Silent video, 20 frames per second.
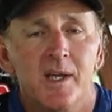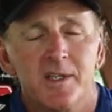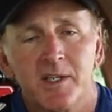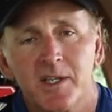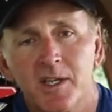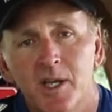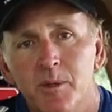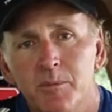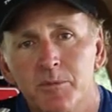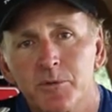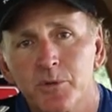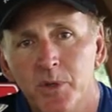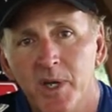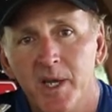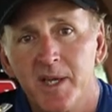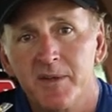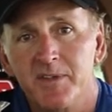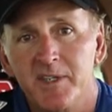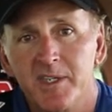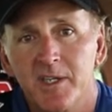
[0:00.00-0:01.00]
to come through
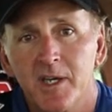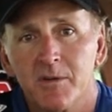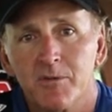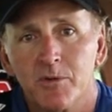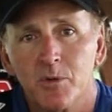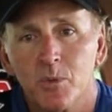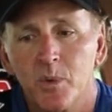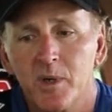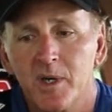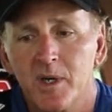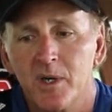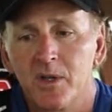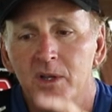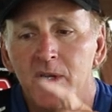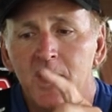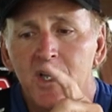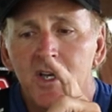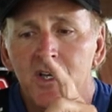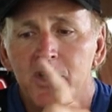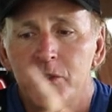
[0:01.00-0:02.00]
heavy cover well,